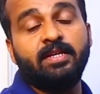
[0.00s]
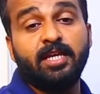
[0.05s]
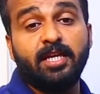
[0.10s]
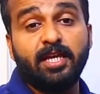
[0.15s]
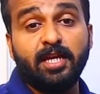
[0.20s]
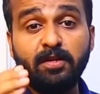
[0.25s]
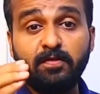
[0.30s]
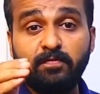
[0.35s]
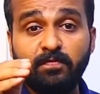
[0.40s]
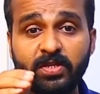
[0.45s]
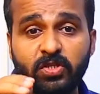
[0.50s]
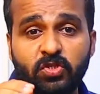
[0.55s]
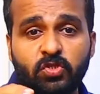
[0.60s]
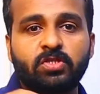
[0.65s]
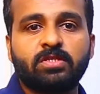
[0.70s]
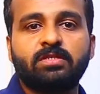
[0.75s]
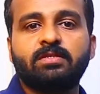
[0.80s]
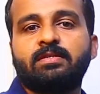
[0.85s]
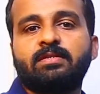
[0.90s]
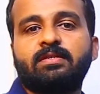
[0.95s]
in which
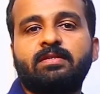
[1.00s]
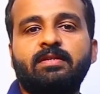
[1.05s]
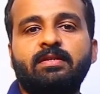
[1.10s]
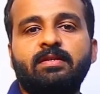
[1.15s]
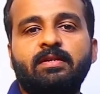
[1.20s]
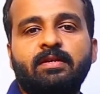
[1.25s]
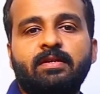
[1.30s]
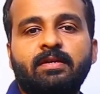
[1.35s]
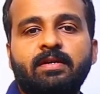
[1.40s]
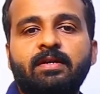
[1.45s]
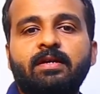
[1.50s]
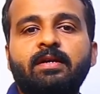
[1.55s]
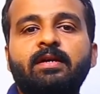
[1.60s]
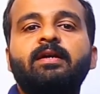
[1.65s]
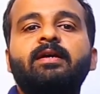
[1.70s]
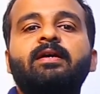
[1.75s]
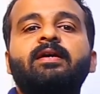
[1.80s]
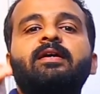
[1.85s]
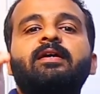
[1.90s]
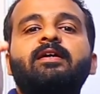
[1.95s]

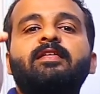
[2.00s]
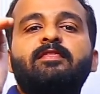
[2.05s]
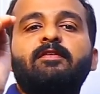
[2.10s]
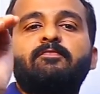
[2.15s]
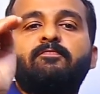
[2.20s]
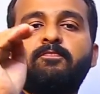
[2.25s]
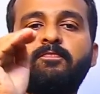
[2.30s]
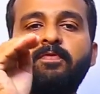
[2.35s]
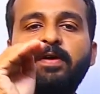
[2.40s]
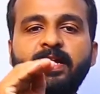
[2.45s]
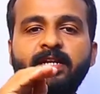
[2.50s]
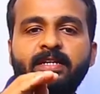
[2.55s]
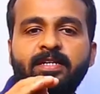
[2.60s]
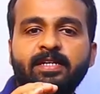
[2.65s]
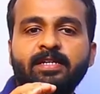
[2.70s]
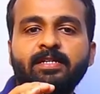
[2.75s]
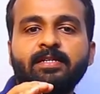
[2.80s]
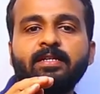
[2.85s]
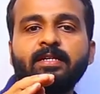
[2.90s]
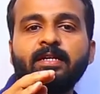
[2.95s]
the
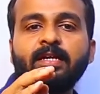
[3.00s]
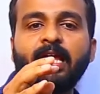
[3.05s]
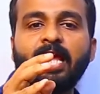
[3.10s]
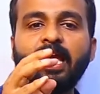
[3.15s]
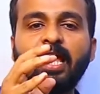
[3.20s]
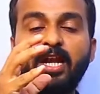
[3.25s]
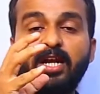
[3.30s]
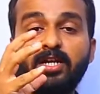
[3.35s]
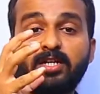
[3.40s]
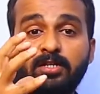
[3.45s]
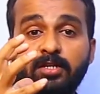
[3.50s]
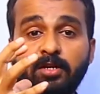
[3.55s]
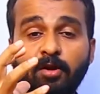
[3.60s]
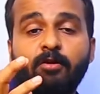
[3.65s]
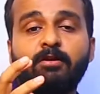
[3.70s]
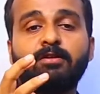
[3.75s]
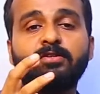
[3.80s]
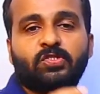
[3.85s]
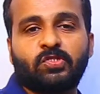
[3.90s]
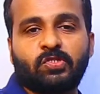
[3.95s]
finding
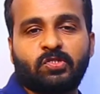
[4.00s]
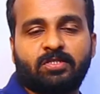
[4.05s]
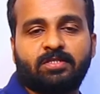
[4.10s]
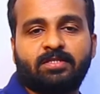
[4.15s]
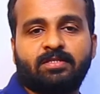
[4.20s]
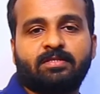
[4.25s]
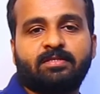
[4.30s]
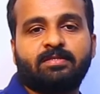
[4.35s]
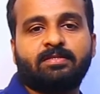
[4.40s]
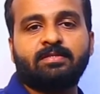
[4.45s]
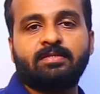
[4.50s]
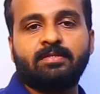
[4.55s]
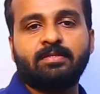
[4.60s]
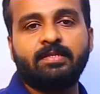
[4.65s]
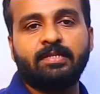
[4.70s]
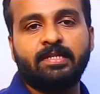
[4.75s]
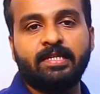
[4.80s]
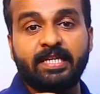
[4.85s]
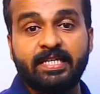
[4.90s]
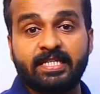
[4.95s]
electrons
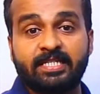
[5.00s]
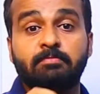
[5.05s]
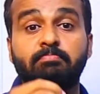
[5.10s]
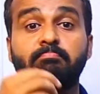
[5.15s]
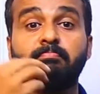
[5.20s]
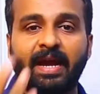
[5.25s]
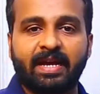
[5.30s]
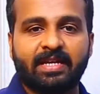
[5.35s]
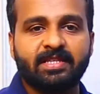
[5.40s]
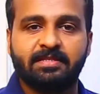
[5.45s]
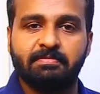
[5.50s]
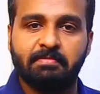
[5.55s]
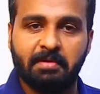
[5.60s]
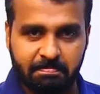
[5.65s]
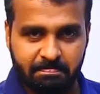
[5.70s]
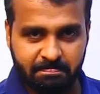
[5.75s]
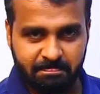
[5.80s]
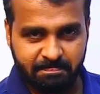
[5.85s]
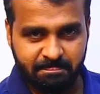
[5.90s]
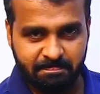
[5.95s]
is
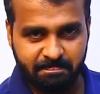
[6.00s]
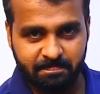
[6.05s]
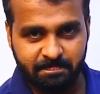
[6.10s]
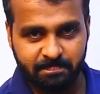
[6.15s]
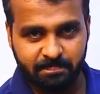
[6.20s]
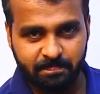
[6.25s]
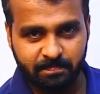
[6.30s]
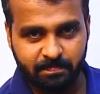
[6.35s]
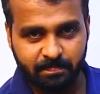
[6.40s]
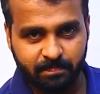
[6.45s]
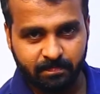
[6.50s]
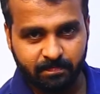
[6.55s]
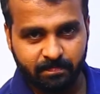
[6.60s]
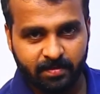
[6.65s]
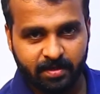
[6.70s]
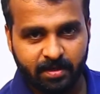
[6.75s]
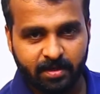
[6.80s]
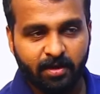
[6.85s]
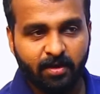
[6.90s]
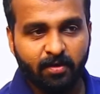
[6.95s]
maximum.
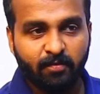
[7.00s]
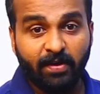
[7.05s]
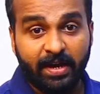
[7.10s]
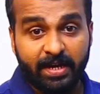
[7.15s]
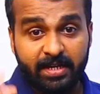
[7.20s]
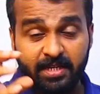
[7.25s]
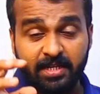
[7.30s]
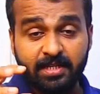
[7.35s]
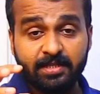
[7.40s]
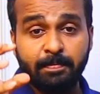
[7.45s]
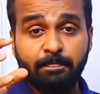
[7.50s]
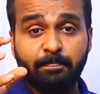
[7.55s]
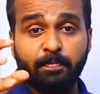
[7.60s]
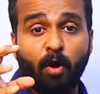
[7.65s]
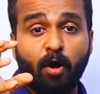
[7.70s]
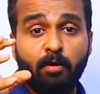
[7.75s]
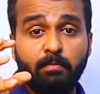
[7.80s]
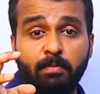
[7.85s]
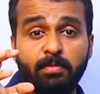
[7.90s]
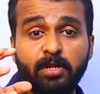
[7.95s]
Finding the
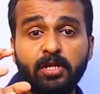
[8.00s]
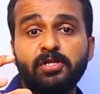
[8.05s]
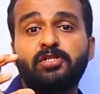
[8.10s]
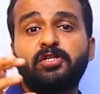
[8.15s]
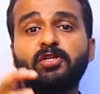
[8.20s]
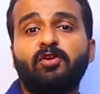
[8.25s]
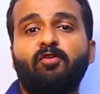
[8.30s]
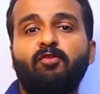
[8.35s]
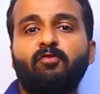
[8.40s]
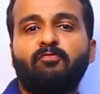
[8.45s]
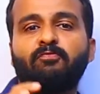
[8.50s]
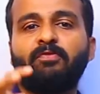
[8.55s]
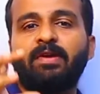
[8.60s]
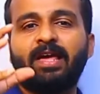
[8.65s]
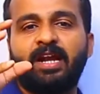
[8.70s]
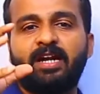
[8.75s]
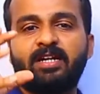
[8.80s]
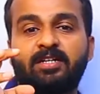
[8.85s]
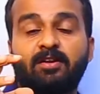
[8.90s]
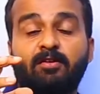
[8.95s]
probability of
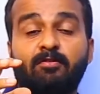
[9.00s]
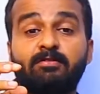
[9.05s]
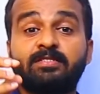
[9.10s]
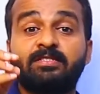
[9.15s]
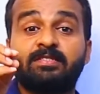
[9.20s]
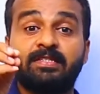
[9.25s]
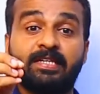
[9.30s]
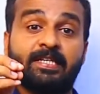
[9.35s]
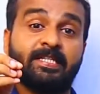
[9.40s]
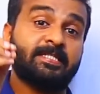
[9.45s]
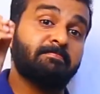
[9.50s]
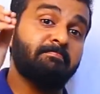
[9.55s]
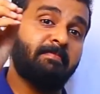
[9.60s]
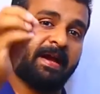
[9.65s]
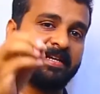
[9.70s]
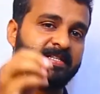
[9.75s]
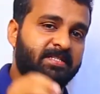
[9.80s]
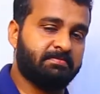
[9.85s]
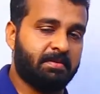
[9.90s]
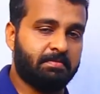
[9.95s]
electrons is
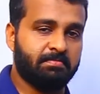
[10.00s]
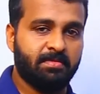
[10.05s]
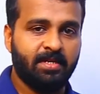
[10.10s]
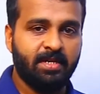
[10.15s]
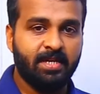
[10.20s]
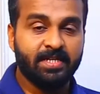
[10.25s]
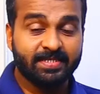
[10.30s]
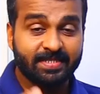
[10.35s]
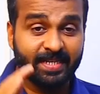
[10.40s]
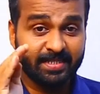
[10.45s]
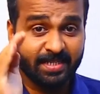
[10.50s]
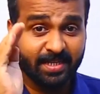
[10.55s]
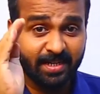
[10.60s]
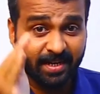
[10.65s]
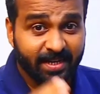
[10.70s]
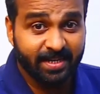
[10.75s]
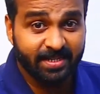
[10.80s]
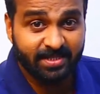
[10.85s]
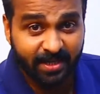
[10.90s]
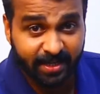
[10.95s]
maximum. Such a
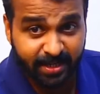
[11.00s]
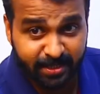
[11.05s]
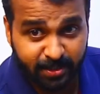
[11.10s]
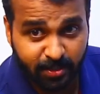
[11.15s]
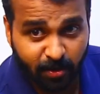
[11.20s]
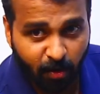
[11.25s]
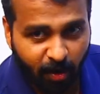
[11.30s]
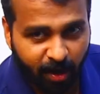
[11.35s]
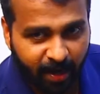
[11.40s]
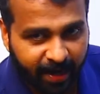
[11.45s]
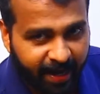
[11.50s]
region is called